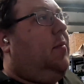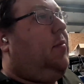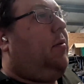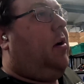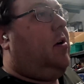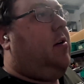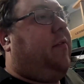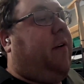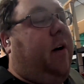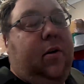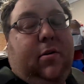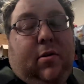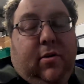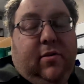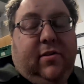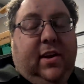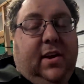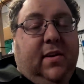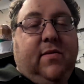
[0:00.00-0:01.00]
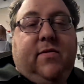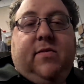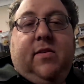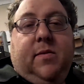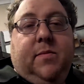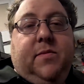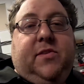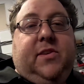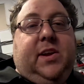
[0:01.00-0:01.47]
profile cutting
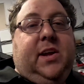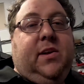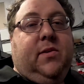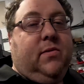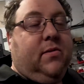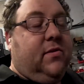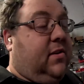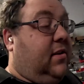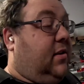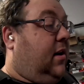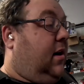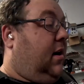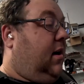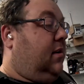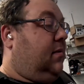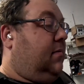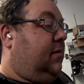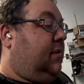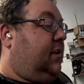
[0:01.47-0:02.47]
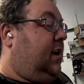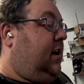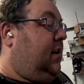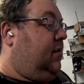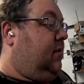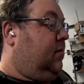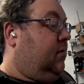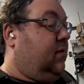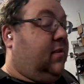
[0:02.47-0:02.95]
from steels and harder
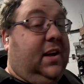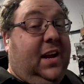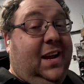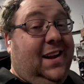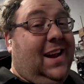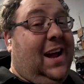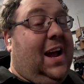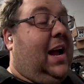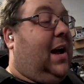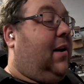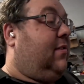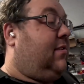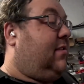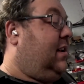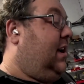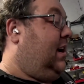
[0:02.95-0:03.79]
materials in-house.